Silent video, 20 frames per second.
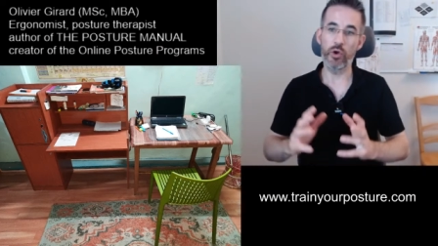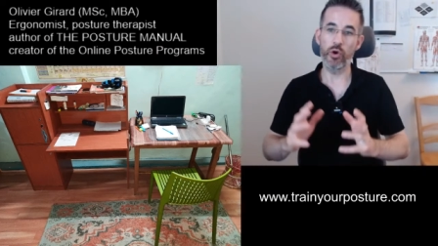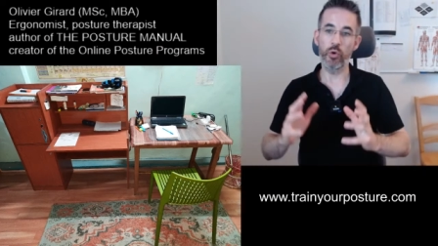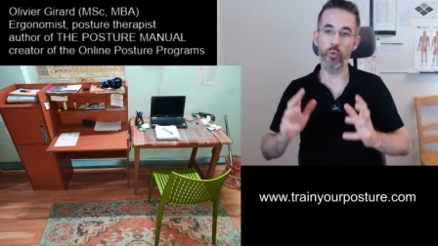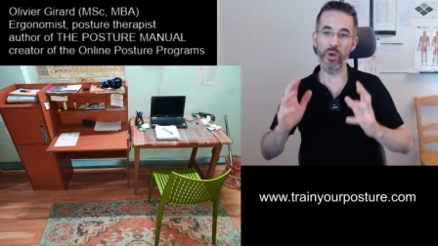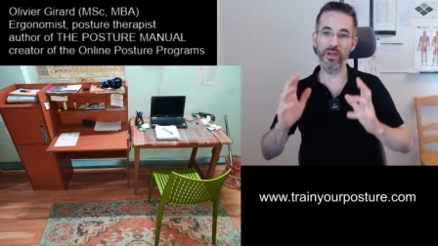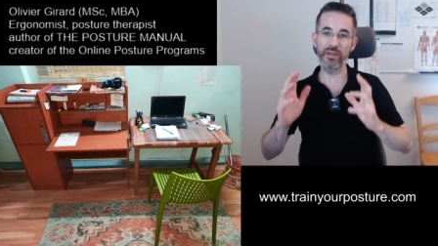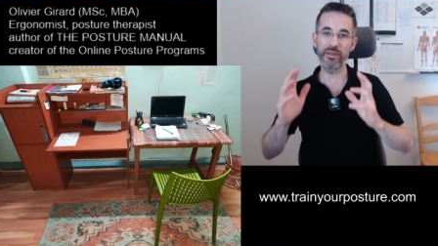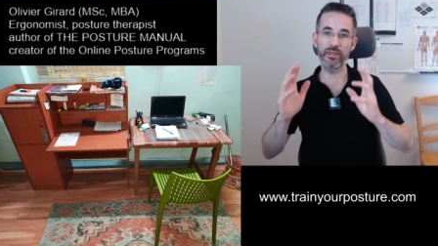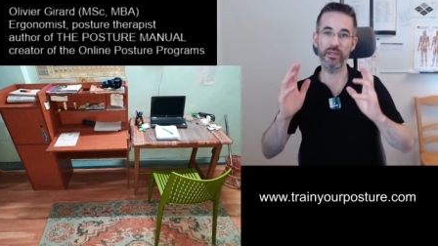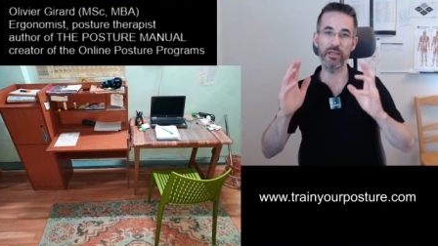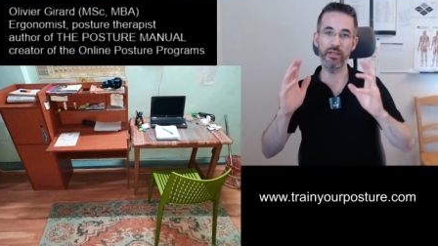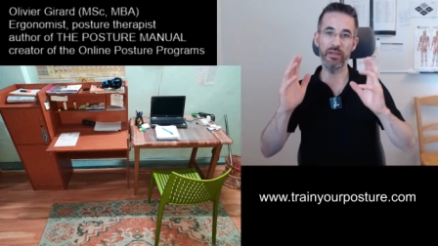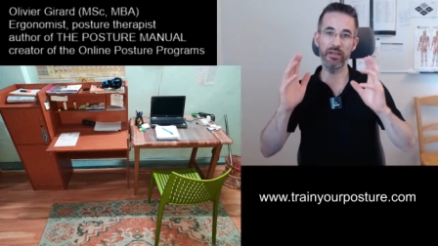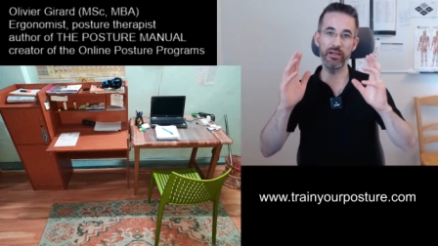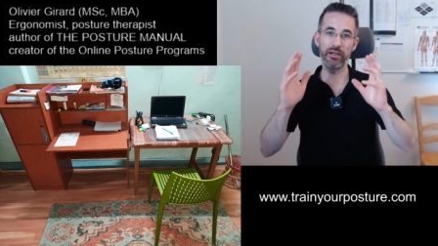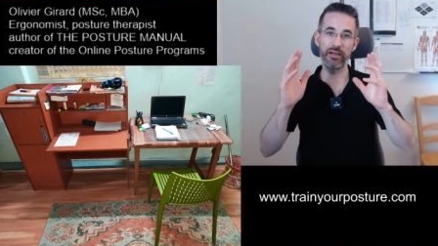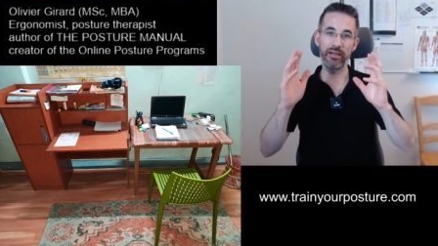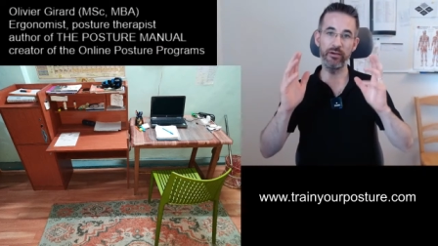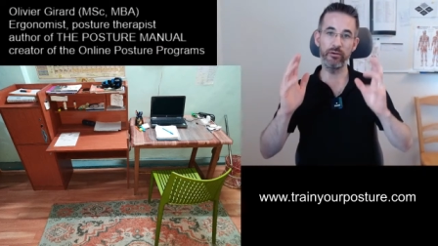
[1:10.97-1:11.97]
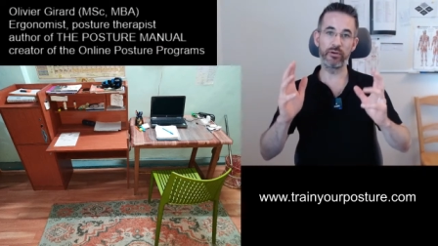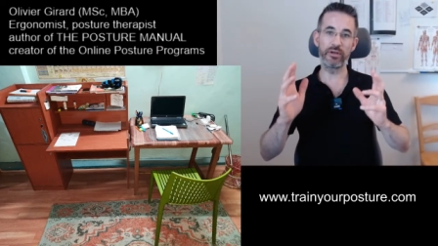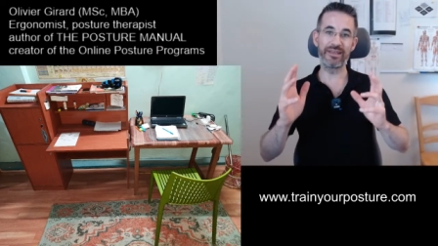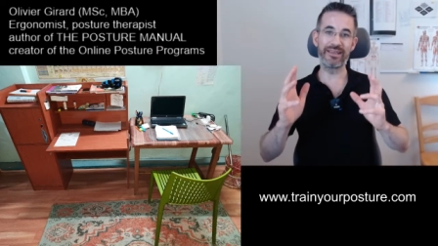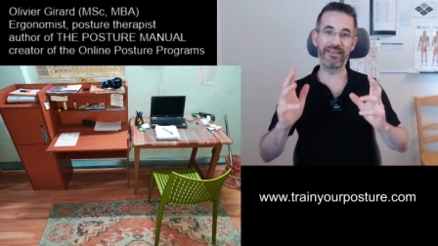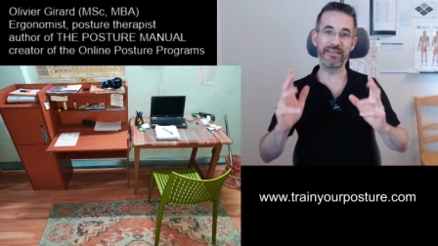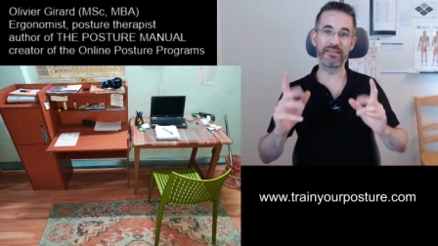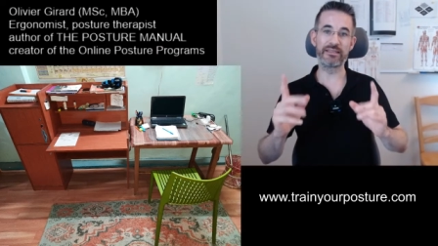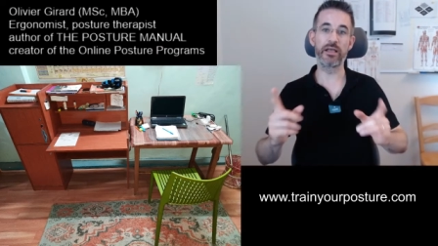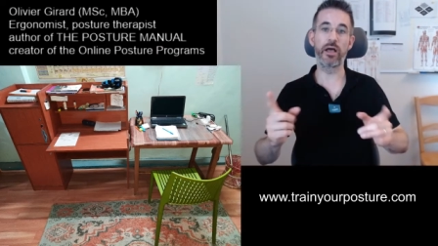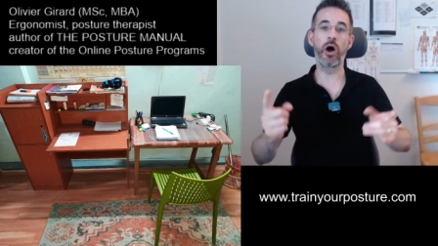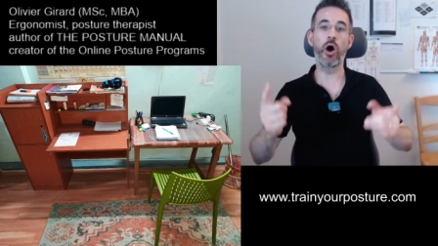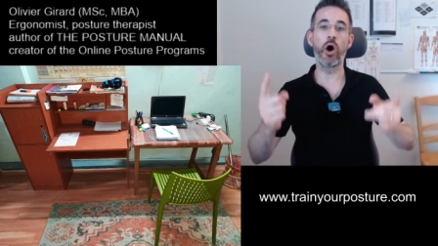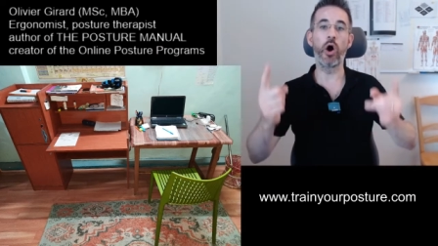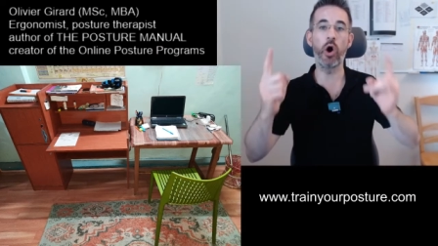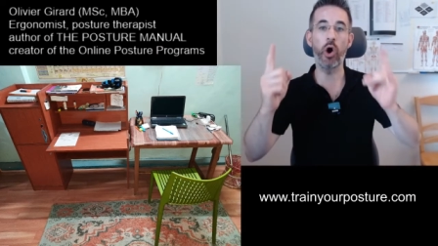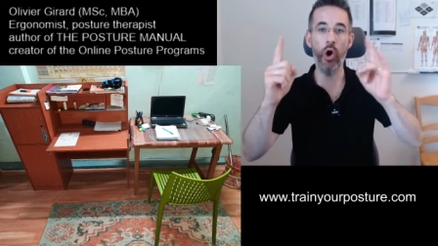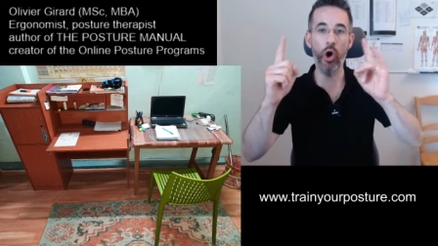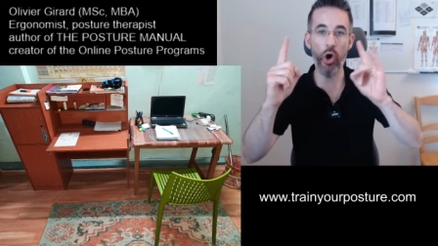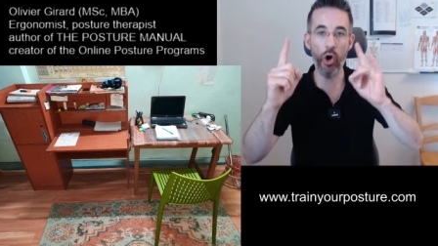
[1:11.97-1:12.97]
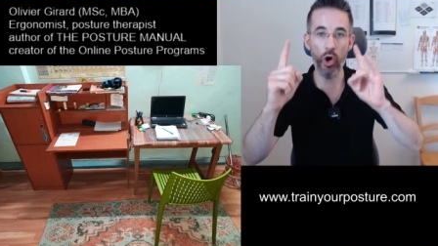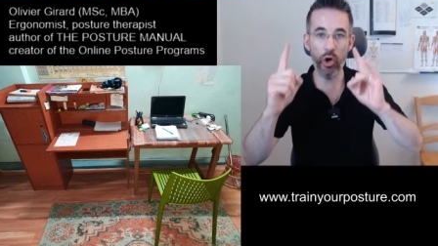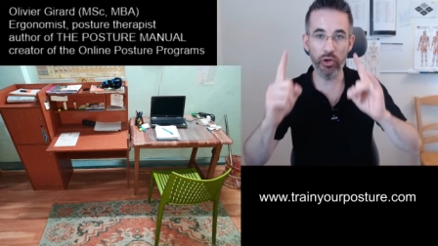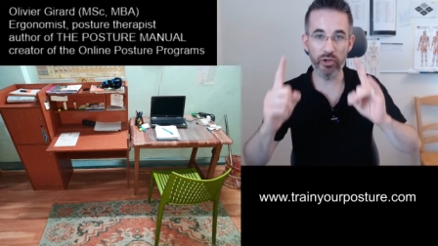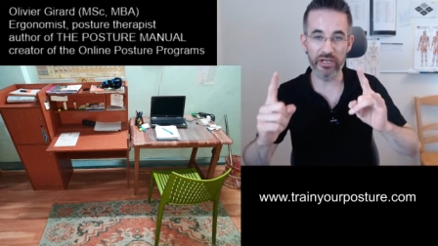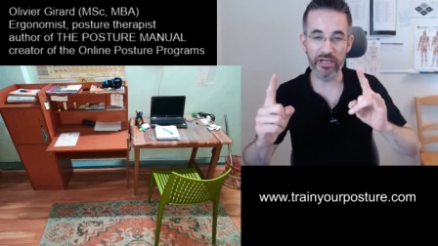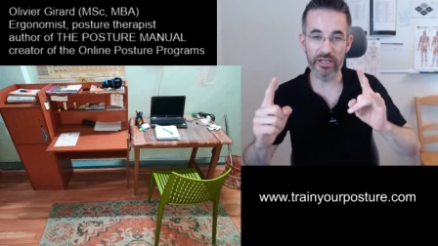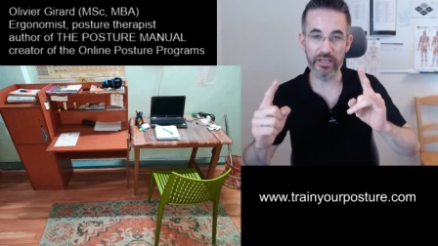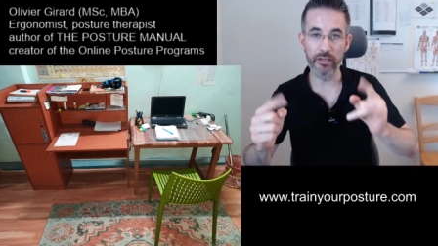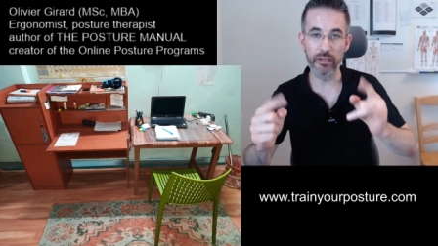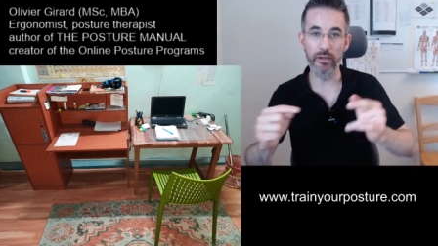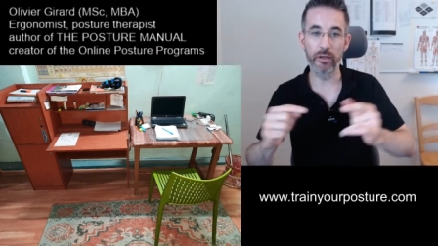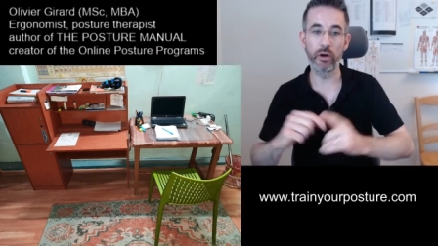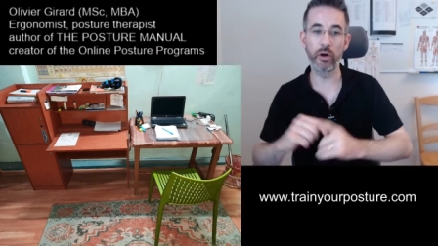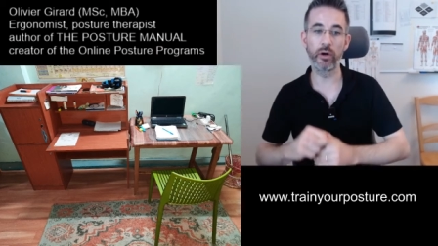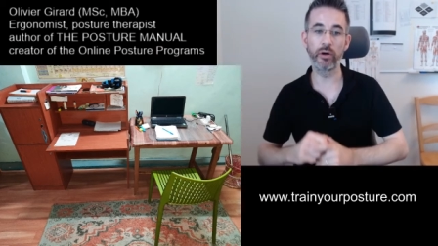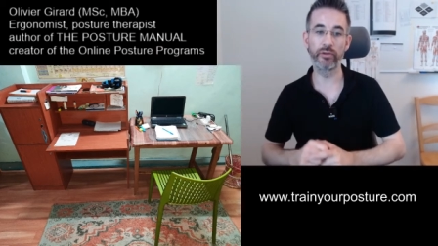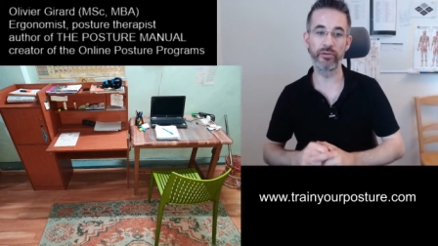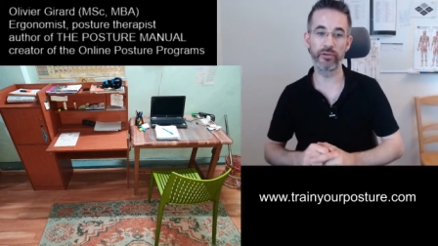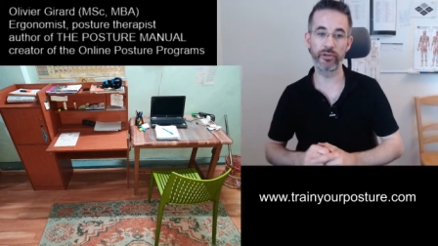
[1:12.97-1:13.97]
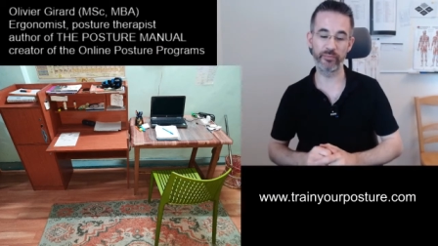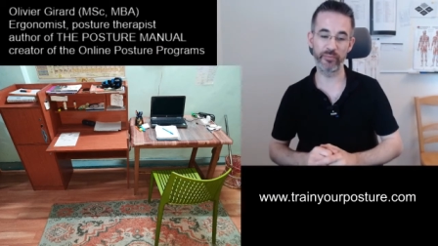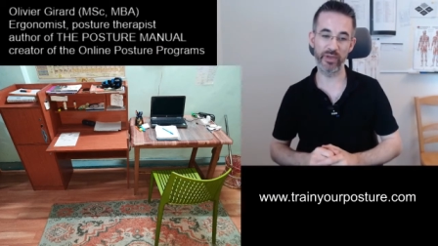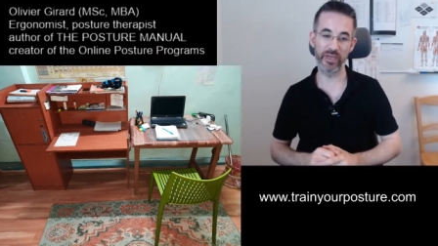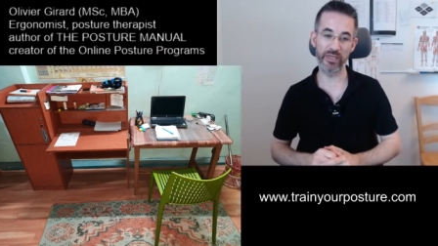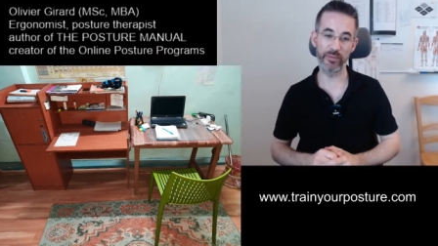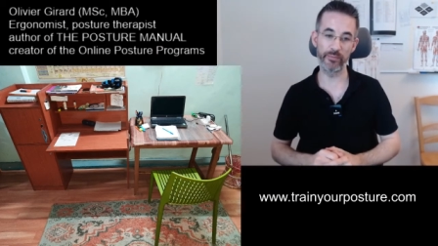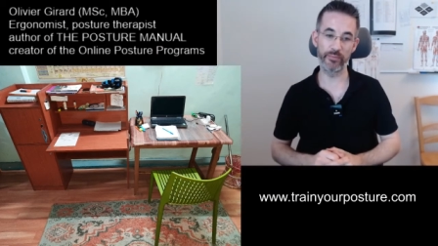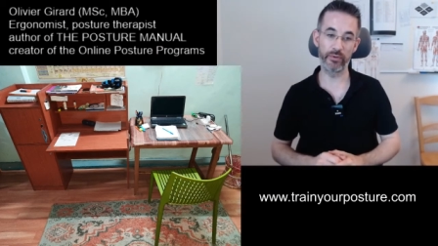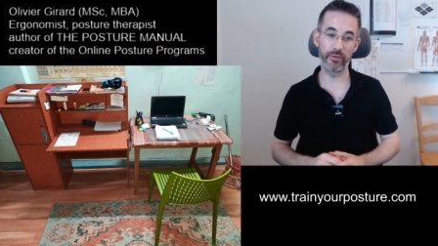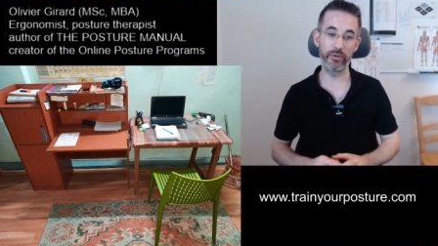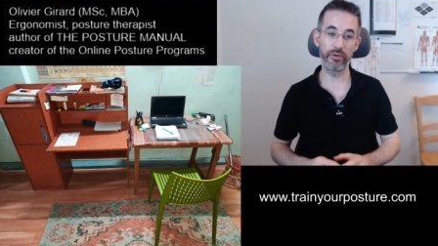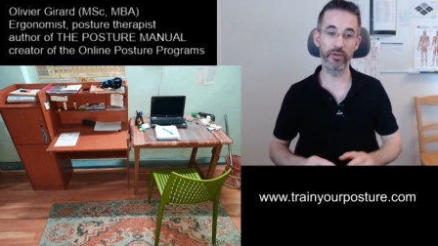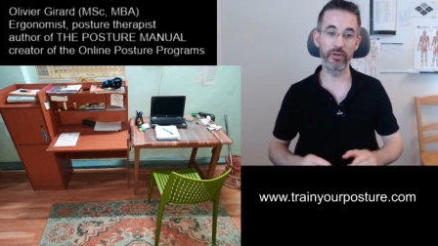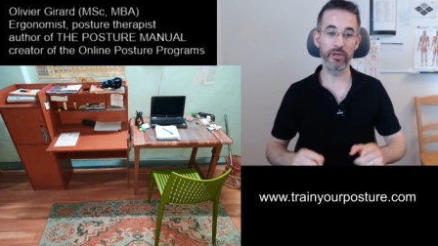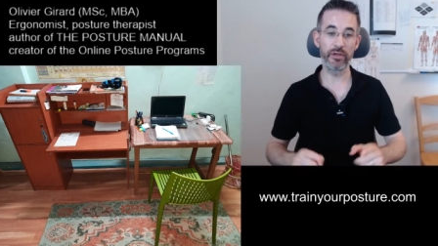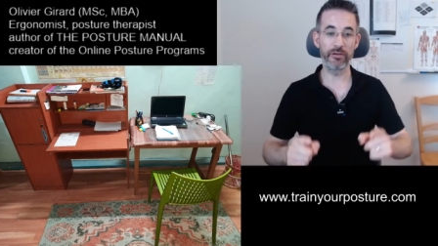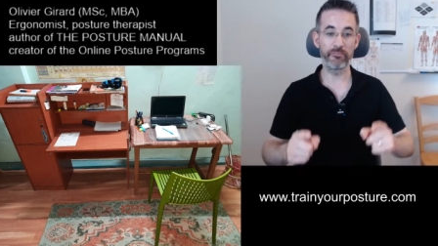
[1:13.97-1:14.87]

When Leo is only on the paper,